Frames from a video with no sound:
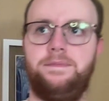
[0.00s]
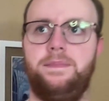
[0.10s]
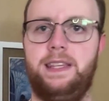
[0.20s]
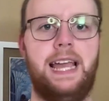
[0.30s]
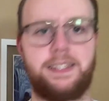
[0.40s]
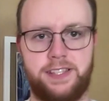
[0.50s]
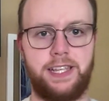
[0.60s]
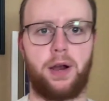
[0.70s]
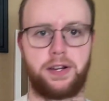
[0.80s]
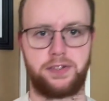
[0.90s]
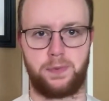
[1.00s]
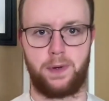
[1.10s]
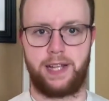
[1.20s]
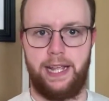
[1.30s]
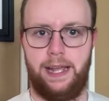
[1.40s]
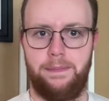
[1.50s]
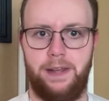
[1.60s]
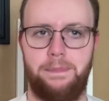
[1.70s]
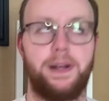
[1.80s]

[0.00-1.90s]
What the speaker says: Yes, the art is working in me,